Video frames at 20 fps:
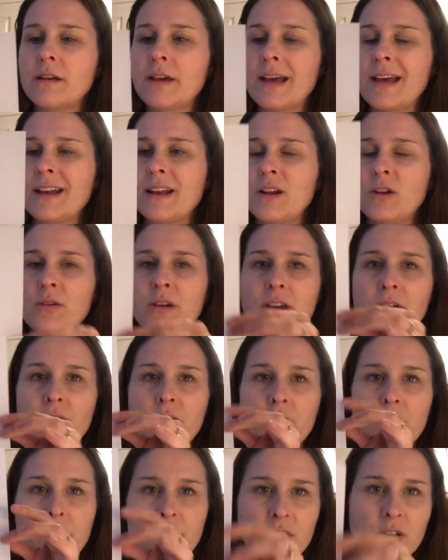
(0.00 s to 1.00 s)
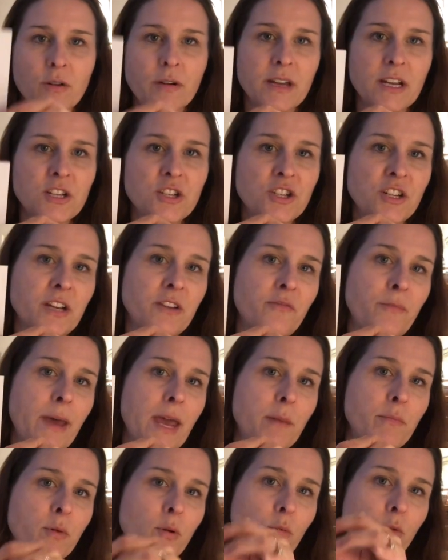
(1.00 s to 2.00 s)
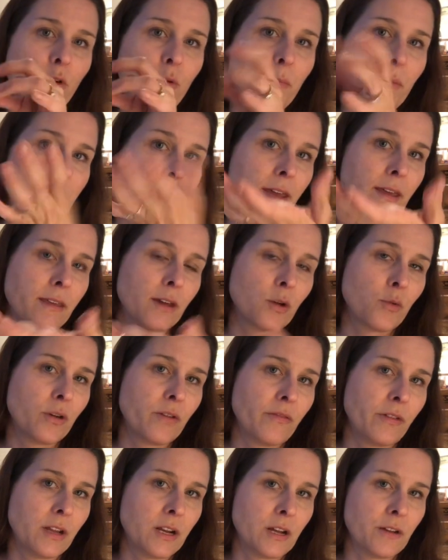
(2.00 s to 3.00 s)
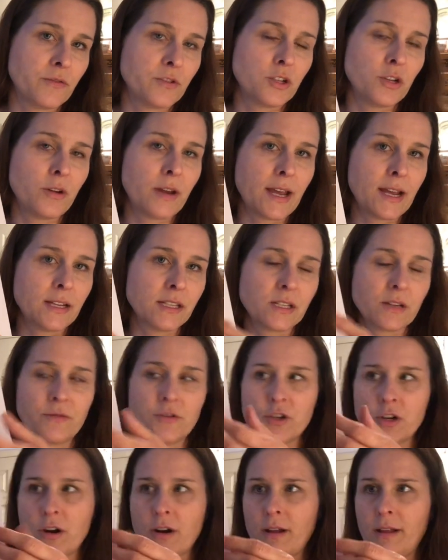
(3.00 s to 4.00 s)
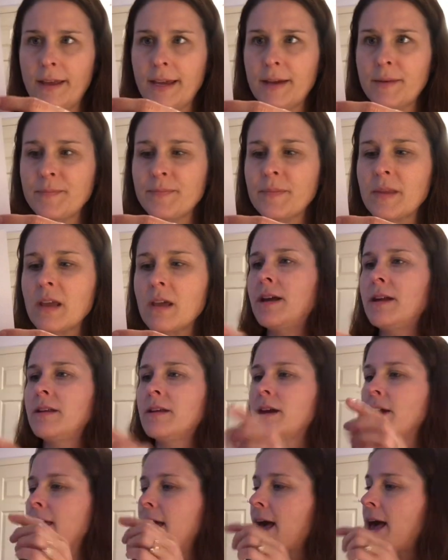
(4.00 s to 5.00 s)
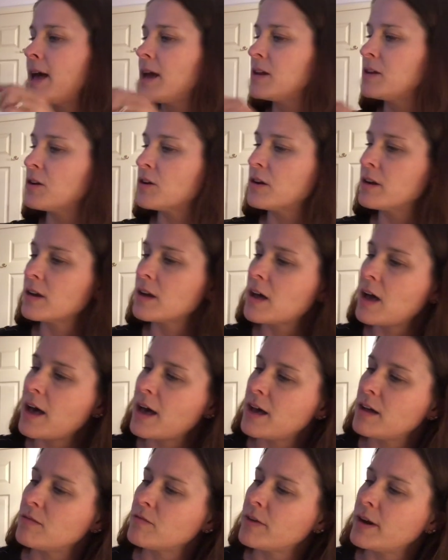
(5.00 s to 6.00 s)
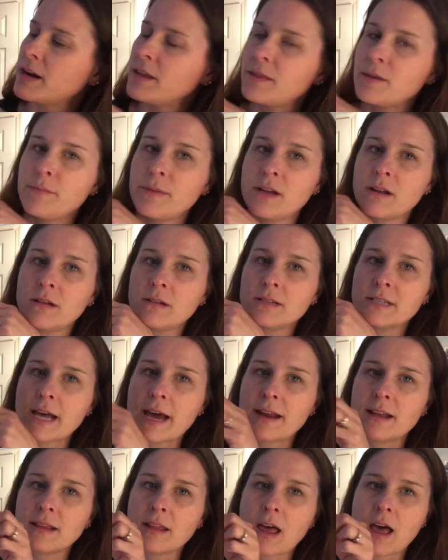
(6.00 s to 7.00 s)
and it'll give you, so each sheet of paper will be the equivalent of 2 days of journaling. And again, you're gonna cut right at the middle, dotted